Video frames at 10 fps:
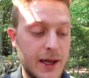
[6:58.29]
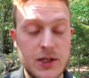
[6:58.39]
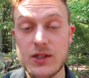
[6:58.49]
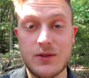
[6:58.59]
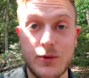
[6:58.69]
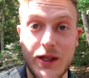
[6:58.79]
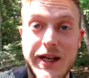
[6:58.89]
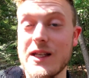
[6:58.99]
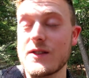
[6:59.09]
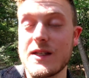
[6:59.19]
Actually, it's a really
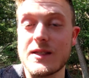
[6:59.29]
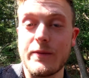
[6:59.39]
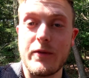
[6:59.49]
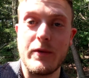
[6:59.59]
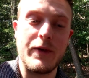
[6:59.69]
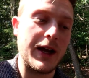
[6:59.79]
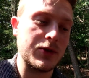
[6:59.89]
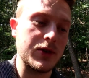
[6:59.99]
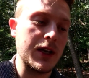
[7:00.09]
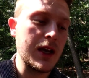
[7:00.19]
nice system from the
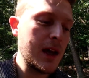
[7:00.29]
factory.